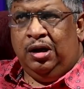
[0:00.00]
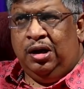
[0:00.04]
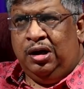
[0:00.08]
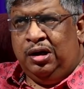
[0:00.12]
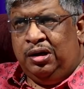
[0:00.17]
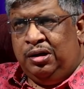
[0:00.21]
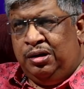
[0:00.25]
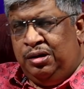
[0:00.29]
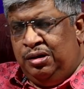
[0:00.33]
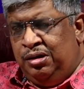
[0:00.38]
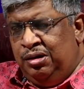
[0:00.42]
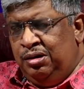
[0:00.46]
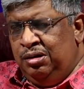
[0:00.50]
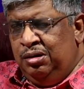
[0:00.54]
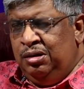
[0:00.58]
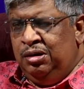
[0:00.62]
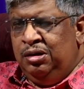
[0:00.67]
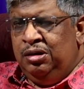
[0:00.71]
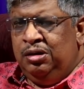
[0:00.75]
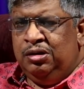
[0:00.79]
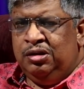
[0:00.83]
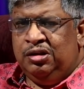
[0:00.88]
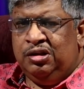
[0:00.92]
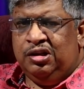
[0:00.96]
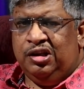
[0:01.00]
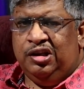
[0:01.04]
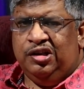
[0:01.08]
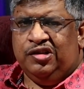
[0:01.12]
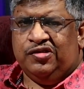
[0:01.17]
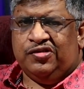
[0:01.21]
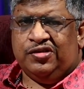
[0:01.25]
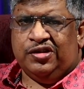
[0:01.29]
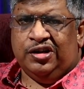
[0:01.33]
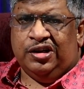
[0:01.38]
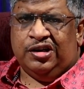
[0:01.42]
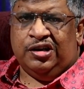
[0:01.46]
and he
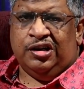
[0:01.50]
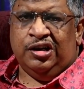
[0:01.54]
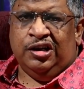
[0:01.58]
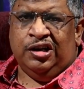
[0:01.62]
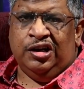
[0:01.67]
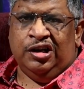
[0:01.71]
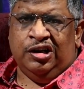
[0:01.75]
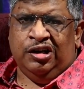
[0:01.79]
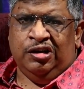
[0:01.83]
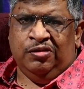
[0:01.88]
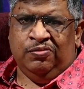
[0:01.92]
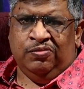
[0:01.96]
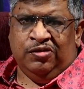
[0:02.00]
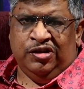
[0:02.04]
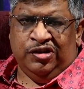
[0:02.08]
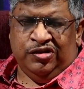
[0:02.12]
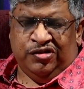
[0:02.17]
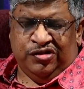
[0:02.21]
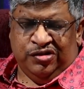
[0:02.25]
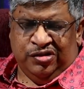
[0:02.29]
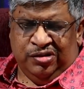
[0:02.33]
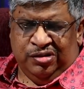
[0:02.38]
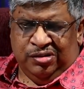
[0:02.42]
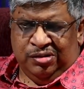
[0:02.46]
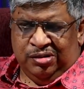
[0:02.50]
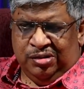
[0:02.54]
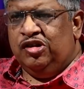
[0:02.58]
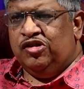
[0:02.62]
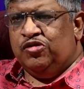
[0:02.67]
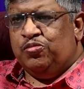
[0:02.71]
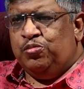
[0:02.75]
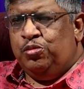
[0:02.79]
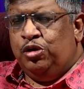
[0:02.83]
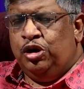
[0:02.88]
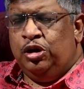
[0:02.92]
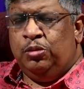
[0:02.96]
is threatening an invasion. A
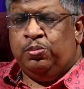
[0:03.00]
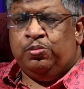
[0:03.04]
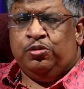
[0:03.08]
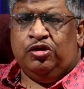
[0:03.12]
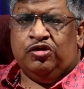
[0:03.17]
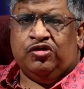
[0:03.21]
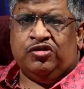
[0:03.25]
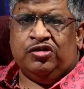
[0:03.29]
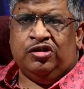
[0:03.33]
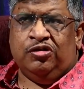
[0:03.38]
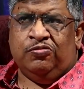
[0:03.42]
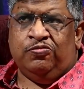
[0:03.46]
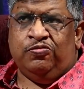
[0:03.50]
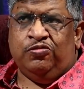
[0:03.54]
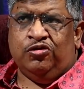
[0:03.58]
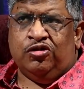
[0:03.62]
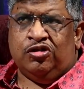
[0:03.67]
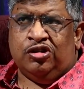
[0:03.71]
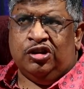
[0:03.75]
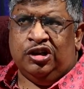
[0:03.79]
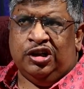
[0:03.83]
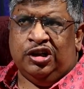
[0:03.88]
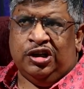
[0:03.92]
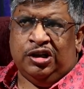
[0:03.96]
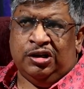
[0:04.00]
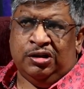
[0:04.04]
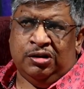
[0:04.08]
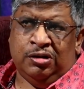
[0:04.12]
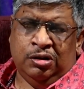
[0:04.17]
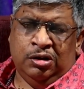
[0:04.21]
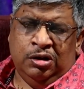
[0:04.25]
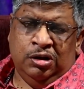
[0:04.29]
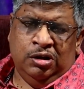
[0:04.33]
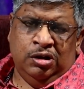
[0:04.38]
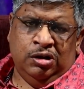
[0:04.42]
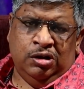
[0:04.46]
small portion of Ukraine
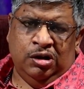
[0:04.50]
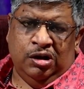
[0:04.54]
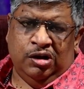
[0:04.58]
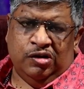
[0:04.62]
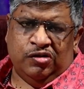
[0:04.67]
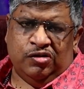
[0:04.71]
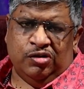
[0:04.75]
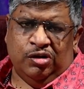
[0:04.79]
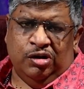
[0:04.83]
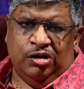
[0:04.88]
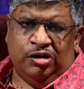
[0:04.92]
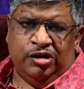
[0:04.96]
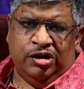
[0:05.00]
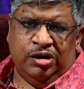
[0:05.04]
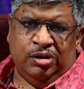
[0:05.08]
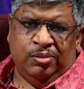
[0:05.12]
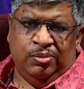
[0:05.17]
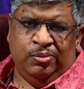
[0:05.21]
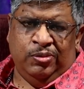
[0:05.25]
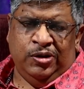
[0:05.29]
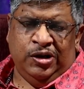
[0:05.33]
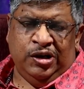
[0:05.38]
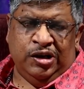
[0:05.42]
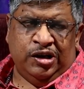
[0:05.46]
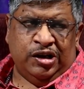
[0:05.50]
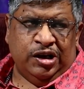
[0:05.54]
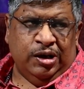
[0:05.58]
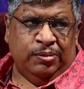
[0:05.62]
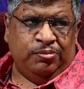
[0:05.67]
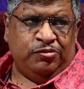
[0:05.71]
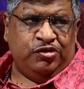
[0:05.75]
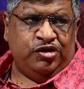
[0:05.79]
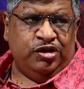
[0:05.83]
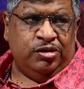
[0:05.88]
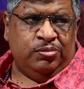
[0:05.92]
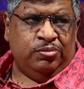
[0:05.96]
has already been
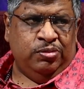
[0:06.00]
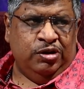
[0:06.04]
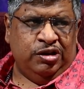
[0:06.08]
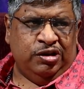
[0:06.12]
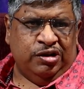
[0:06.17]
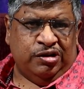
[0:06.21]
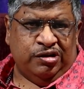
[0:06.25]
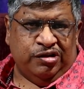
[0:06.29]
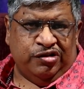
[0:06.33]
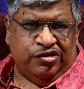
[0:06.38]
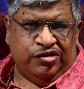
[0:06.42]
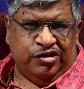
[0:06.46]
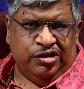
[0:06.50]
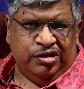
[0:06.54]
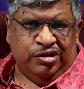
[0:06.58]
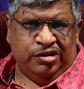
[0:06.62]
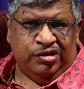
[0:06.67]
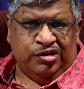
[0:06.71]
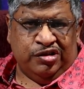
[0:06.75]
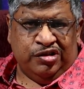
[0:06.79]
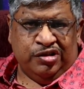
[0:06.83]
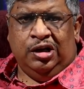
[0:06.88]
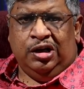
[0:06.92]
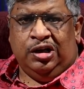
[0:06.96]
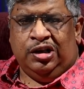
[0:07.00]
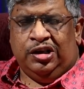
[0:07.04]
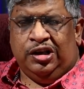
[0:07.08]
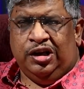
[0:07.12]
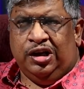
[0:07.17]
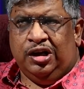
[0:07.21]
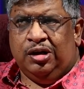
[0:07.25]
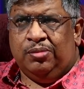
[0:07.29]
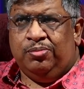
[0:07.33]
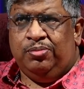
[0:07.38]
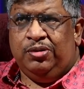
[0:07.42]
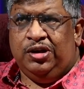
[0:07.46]
captured by the Russians and they
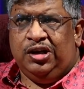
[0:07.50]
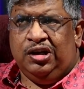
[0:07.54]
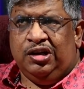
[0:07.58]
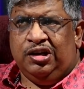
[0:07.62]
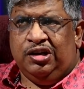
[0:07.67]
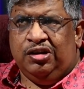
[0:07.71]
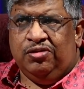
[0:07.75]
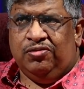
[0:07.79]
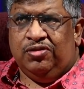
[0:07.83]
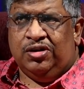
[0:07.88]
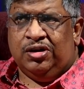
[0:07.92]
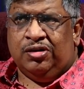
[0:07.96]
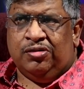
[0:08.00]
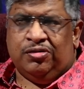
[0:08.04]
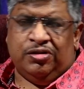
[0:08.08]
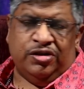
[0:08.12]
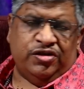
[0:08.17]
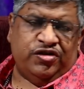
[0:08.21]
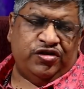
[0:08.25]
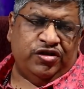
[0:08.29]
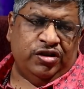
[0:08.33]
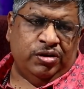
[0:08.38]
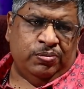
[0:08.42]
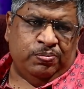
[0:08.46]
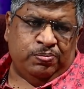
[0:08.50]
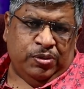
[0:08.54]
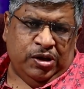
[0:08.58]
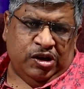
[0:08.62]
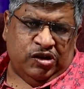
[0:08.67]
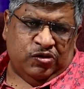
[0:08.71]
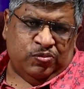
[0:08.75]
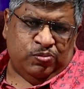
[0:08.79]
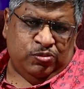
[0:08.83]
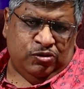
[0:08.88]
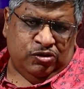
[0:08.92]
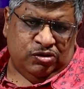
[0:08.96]
are being given Russian
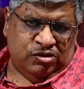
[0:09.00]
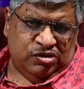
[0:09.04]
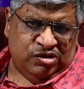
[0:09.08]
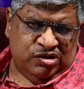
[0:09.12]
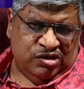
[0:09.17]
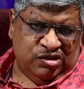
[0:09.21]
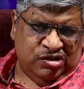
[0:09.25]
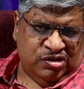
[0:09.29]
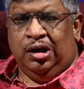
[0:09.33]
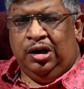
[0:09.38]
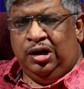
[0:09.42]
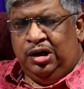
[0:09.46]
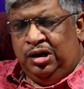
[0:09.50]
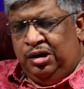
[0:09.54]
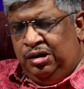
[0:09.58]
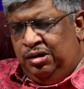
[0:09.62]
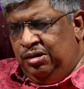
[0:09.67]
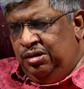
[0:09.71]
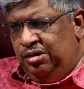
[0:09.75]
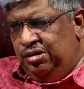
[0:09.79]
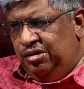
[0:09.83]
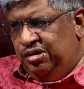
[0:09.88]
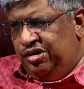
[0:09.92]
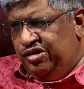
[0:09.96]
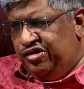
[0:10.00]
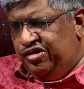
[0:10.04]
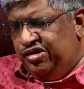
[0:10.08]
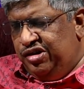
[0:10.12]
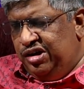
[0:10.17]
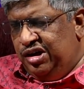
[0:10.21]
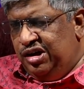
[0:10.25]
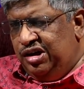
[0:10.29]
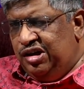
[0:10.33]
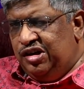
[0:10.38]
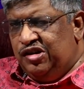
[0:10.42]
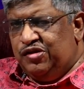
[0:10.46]
passports. And
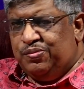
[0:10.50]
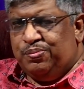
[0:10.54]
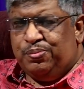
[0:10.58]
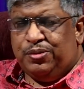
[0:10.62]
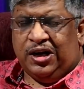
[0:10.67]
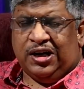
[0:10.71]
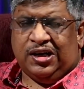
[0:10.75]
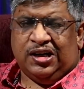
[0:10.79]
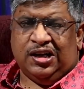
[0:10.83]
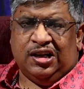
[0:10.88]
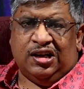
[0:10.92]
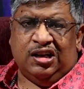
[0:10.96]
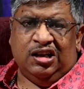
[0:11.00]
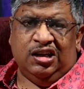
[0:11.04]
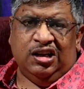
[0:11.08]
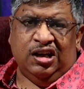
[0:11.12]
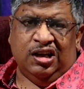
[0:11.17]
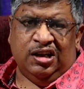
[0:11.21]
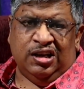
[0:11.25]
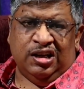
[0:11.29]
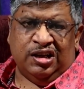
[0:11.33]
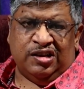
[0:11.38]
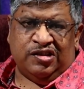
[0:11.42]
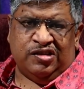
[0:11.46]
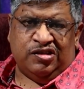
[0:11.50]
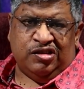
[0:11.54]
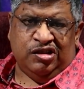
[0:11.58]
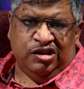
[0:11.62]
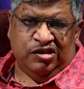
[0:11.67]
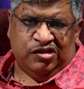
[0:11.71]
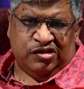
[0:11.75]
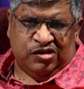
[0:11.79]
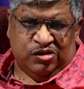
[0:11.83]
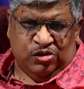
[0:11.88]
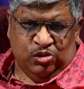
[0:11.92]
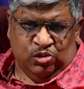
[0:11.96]
Russia has practically annexed
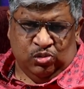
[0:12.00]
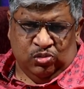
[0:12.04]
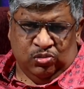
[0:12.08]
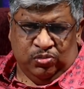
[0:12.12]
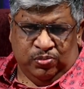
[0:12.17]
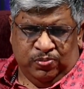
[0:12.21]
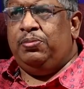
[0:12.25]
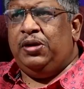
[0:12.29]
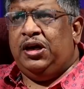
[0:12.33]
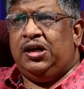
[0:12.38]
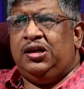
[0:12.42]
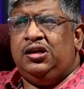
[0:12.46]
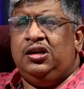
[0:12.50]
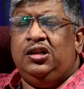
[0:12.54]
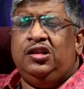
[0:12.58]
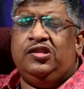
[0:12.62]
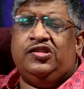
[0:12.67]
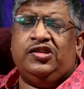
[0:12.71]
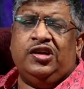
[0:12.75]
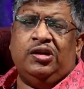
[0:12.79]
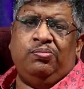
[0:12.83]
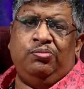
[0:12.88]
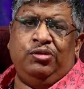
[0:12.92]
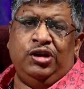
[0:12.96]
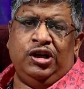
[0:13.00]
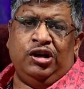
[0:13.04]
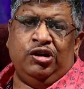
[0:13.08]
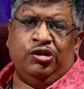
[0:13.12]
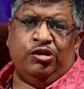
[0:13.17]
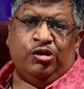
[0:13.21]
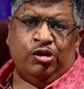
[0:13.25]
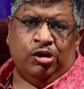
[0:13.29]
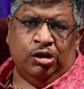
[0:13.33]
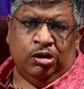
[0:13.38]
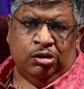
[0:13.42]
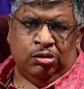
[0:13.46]
these two. Parallels are being
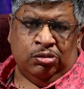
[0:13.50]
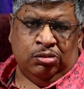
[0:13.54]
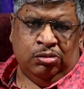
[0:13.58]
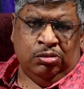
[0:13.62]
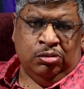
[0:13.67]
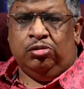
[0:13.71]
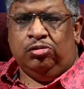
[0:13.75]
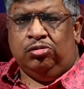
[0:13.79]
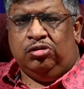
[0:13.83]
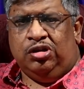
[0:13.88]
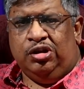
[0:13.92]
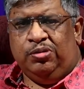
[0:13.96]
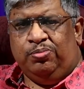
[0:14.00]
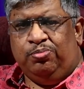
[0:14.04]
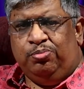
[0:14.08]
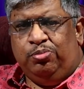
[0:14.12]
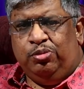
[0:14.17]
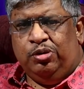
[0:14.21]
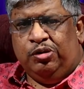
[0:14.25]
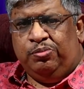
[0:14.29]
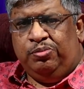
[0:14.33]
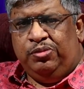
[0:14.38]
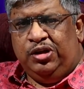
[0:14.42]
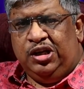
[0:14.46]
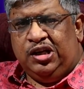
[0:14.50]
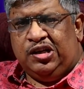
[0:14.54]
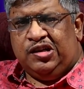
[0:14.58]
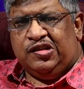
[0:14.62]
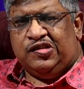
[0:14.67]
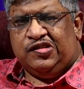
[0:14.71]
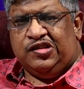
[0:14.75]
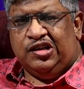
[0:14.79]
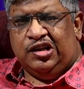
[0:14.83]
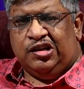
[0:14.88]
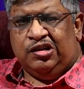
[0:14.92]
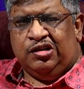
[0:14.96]
drawn to the meek
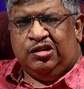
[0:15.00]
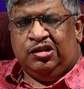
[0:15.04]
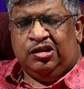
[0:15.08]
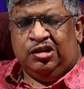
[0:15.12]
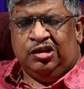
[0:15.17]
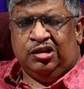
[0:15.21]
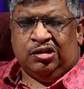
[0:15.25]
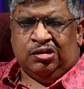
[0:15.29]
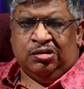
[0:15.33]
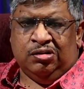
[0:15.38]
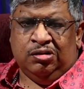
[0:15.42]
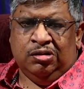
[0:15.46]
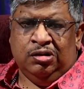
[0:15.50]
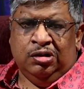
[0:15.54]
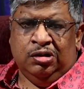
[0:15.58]
surrender